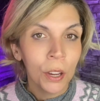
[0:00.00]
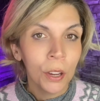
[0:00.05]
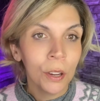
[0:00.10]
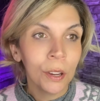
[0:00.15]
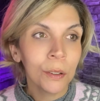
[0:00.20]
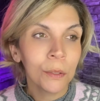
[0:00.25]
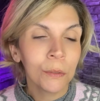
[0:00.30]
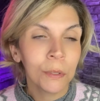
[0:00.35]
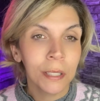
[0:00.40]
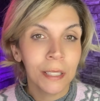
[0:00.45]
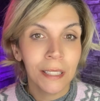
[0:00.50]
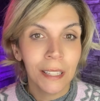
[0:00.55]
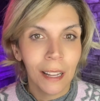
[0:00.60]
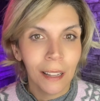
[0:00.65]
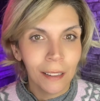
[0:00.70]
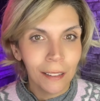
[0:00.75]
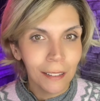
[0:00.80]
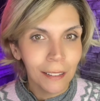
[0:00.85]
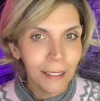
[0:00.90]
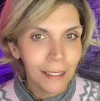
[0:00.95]
who was
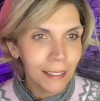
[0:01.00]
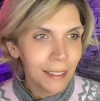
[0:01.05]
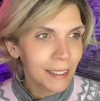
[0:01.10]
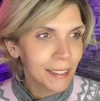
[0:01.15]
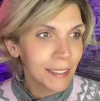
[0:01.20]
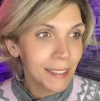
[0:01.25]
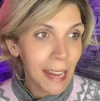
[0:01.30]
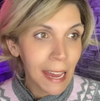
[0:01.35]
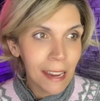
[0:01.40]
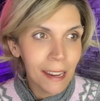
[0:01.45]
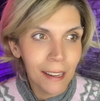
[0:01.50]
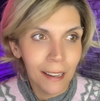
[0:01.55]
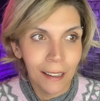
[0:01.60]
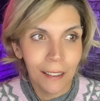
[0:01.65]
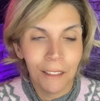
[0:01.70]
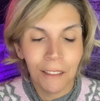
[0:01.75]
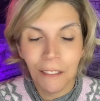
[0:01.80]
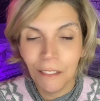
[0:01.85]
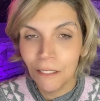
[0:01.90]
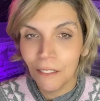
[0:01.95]

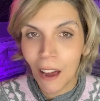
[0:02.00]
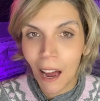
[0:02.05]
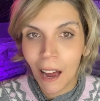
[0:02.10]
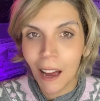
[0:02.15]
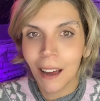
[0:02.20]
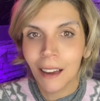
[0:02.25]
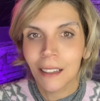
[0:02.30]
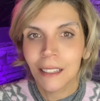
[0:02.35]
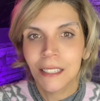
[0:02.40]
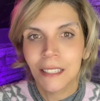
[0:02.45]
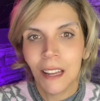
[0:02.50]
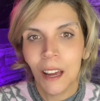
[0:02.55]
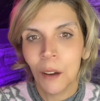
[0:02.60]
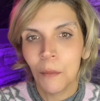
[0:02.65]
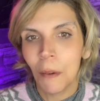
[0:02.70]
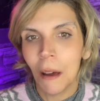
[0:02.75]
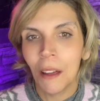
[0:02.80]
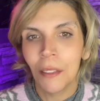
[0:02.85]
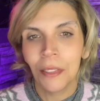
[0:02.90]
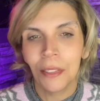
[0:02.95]
saying facts
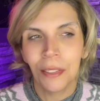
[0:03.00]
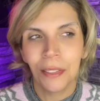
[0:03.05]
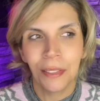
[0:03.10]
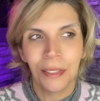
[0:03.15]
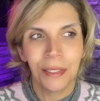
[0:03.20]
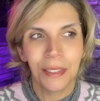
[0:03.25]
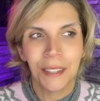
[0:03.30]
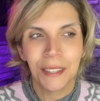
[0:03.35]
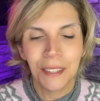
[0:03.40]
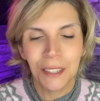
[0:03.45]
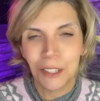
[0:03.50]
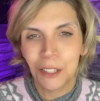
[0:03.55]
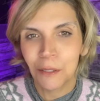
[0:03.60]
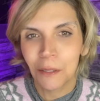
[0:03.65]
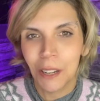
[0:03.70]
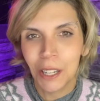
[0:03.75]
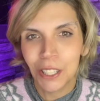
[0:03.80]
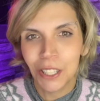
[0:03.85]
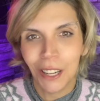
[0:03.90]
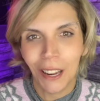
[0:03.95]
about the
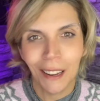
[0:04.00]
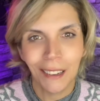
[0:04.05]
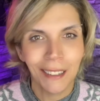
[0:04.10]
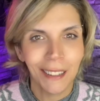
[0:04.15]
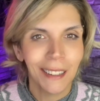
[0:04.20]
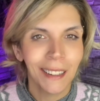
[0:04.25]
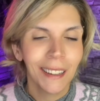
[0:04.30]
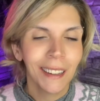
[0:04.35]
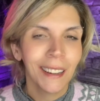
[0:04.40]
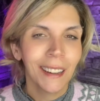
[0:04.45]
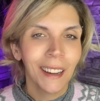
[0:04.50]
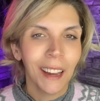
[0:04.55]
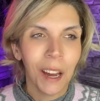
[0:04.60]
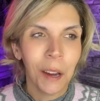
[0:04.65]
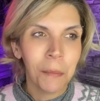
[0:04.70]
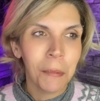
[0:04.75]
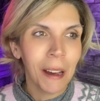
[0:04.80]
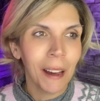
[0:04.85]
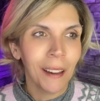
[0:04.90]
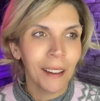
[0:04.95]
situation,
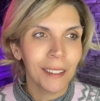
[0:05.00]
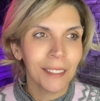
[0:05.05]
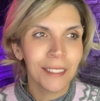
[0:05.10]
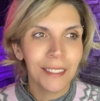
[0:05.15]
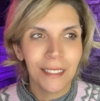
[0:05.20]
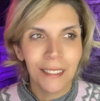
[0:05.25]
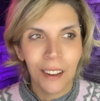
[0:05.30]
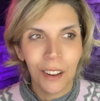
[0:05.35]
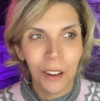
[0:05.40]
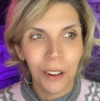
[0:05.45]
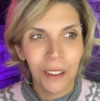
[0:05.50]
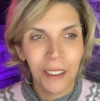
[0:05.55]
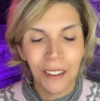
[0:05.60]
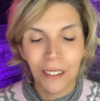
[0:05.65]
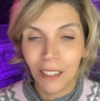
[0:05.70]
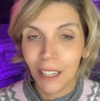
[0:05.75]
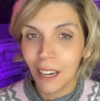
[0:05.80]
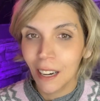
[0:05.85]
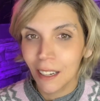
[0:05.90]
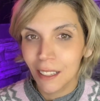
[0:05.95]
about, oh,
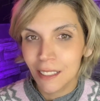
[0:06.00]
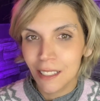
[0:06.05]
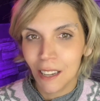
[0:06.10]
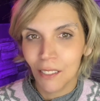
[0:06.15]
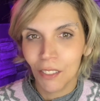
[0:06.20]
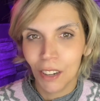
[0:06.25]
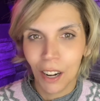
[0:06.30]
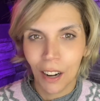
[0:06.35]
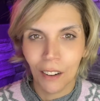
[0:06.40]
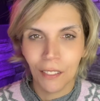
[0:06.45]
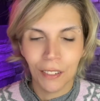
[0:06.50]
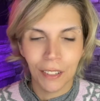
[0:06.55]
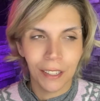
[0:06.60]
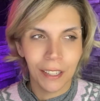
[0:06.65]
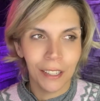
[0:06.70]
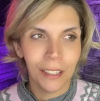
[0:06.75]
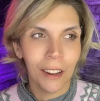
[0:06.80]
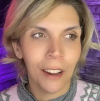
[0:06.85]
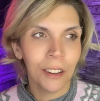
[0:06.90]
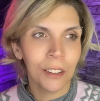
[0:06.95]
they're getting
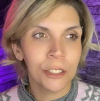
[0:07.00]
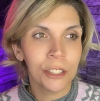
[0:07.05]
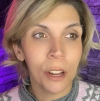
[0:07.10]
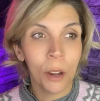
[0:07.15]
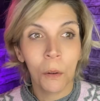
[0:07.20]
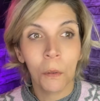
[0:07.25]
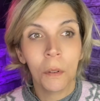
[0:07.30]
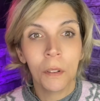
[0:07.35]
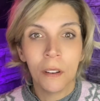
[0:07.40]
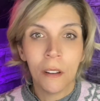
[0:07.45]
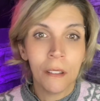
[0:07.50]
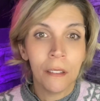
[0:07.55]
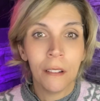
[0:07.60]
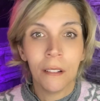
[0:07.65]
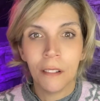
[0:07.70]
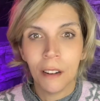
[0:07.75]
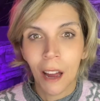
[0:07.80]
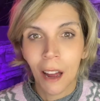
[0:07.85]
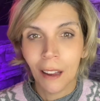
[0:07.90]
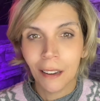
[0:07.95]
$750. Oh, well, no,
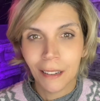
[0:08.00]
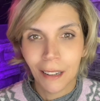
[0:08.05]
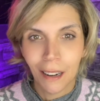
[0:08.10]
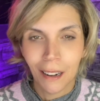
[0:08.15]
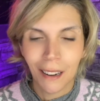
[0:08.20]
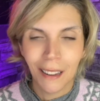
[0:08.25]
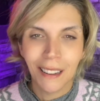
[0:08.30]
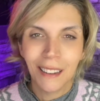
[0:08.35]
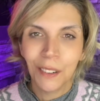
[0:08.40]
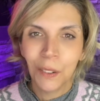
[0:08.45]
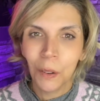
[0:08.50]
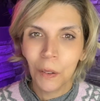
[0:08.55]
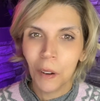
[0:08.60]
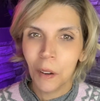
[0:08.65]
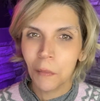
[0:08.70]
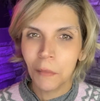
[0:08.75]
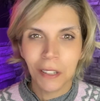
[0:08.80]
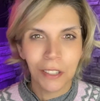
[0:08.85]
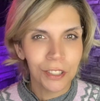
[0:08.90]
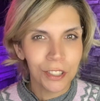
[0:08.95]
they're not. Da, da, da. You know what
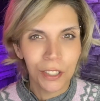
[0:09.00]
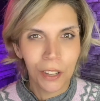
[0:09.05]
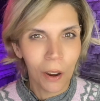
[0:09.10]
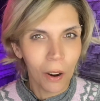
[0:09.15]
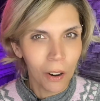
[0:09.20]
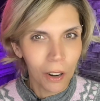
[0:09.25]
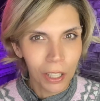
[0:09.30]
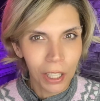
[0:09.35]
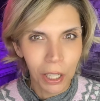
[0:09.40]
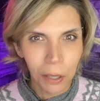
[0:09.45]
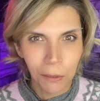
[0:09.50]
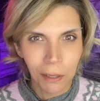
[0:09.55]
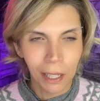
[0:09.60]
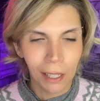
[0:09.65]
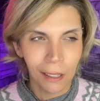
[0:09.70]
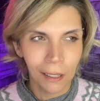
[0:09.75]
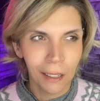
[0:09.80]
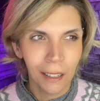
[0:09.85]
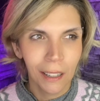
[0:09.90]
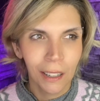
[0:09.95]
I mean? Just arguing.